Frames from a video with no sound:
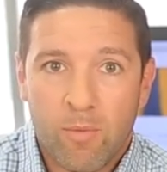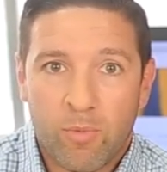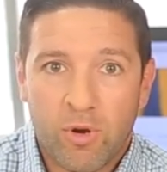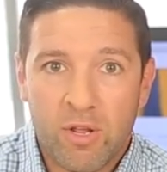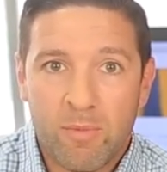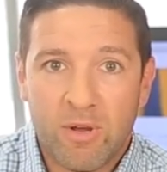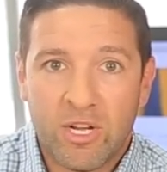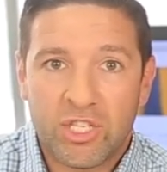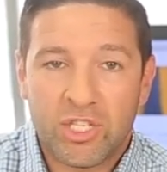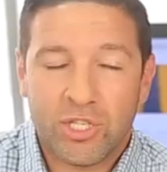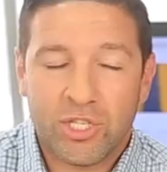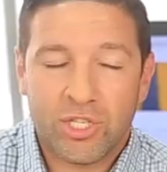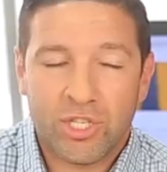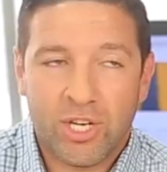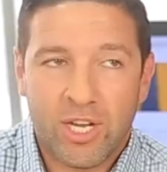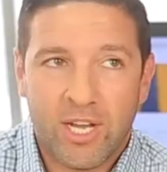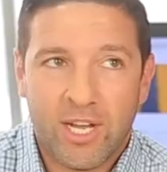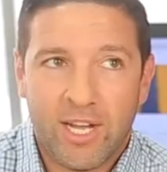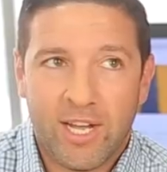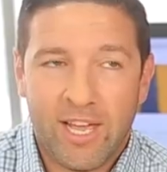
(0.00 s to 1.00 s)
Pretty
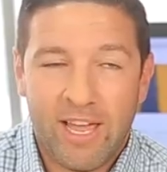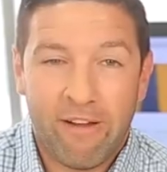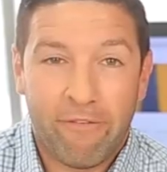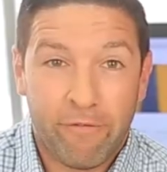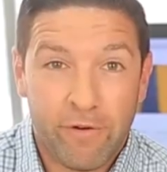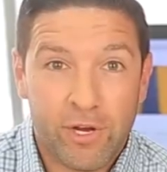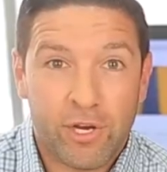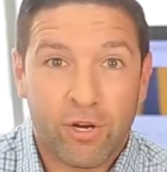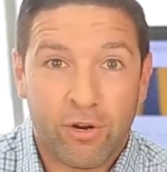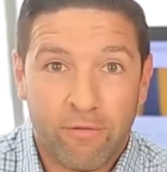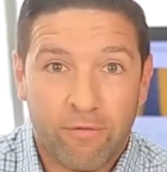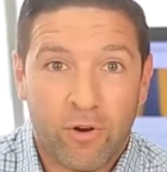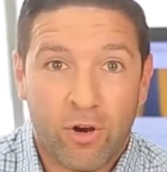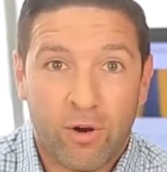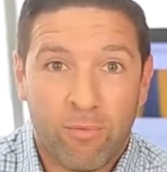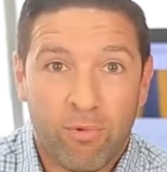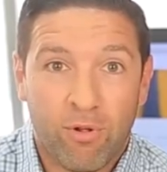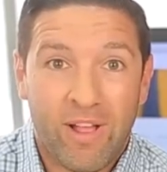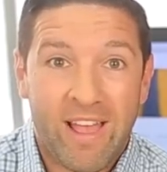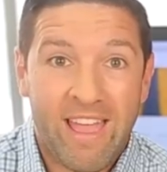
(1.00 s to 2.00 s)
much uh, every
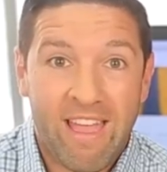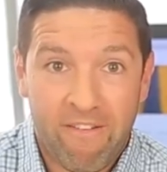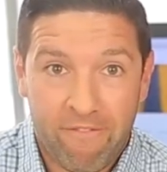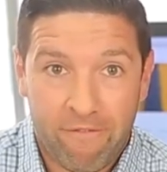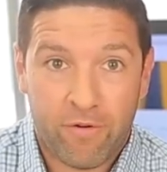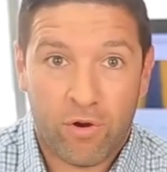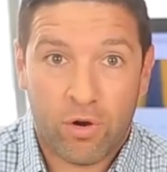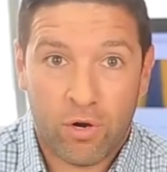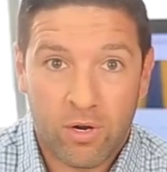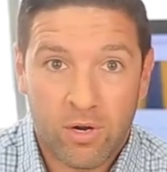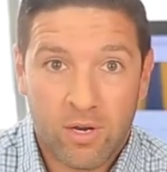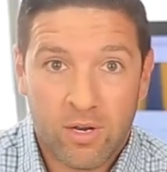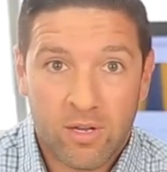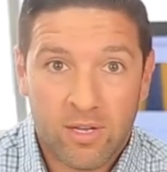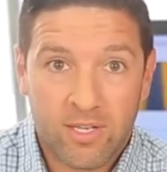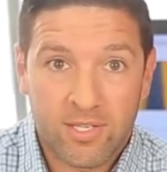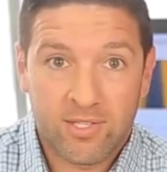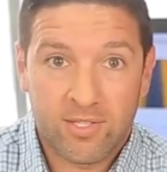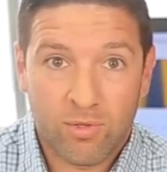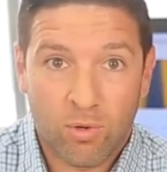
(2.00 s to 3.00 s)
convertible ever
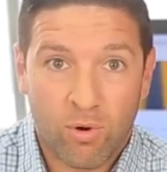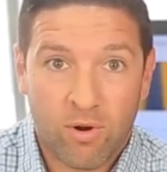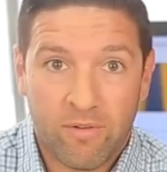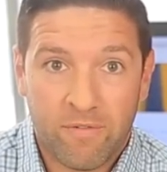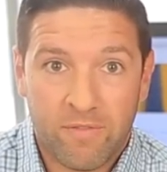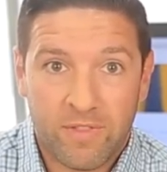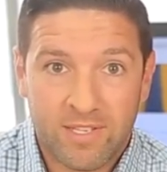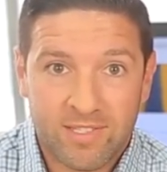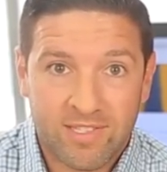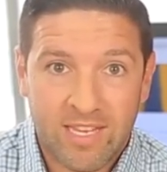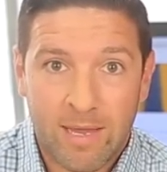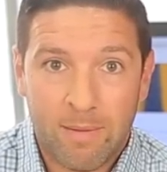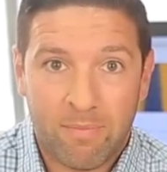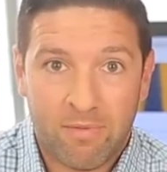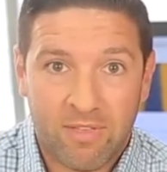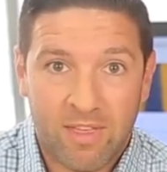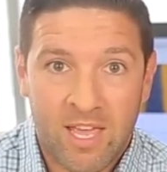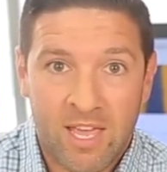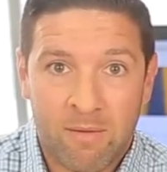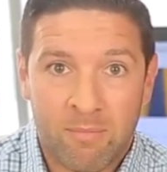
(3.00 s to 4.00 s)
is sort of the same
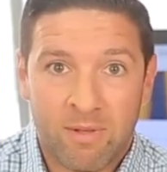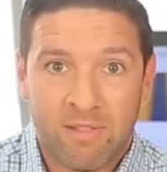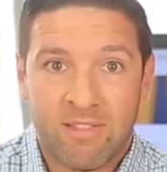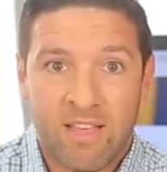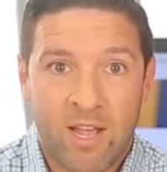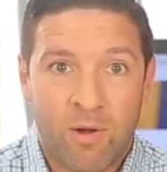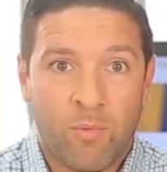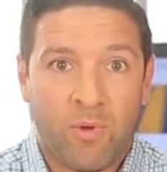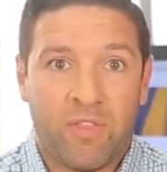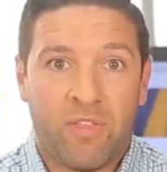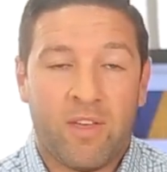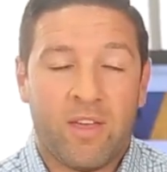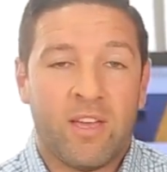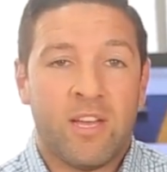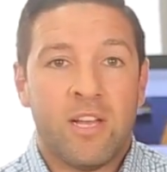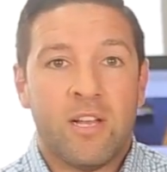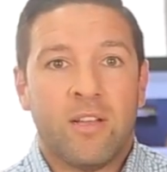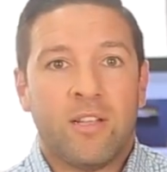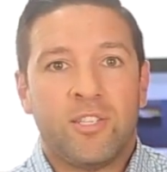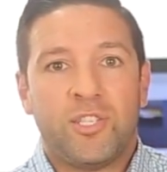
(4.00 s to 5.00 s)
thing, but then with
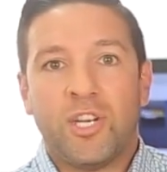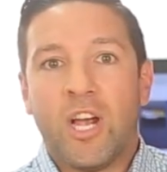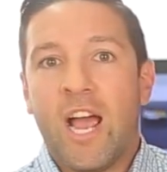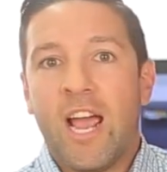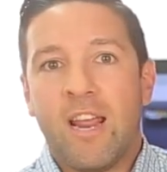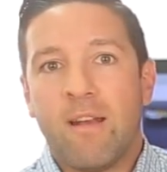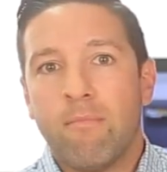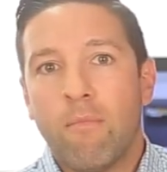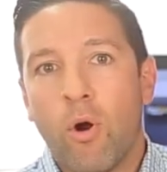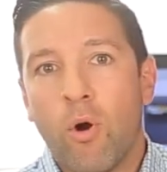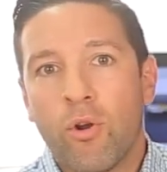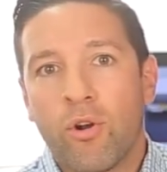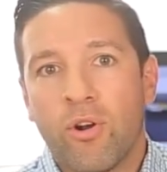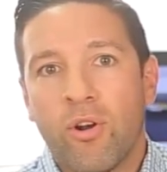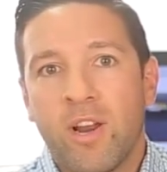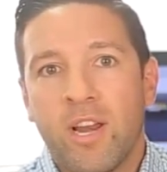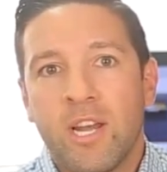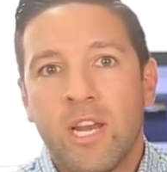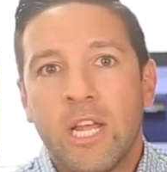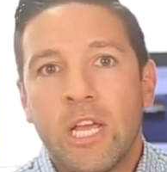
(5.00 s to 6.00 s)
a giant
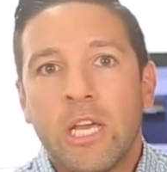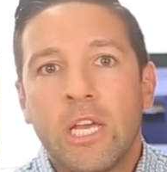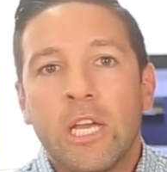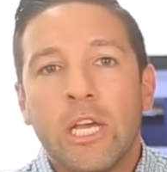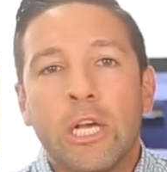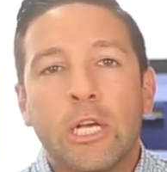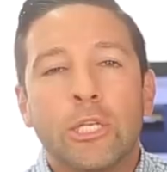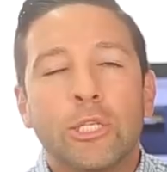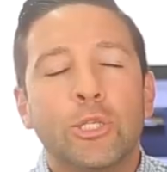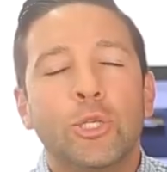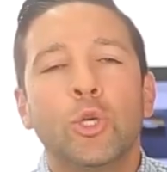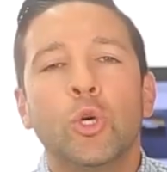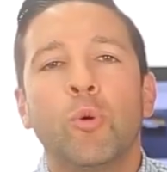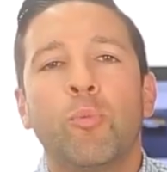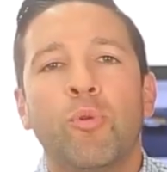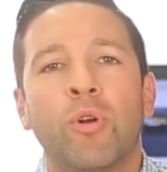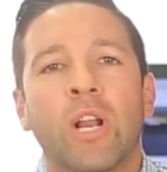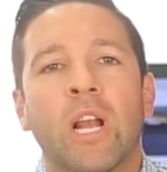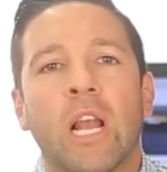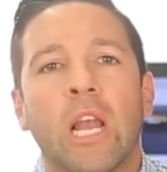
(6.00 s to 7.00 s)
motor and
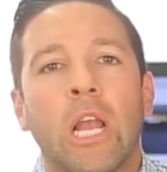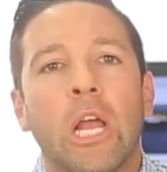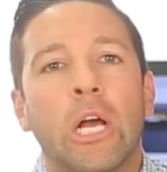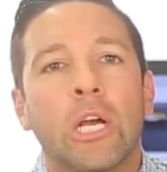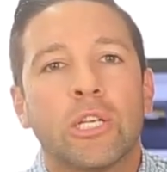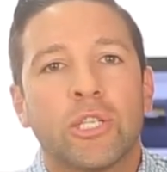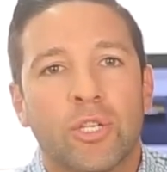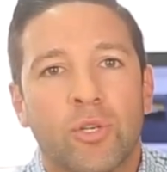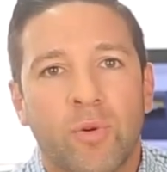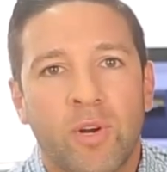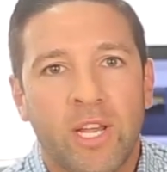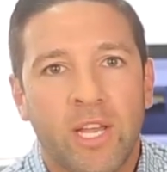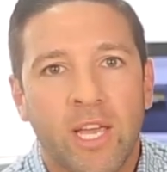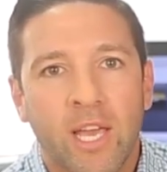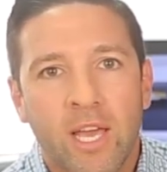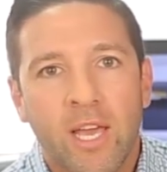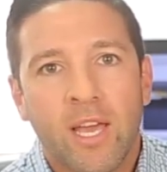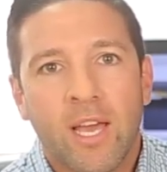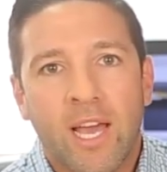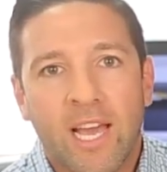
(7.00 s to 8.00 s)
exuberant luxury,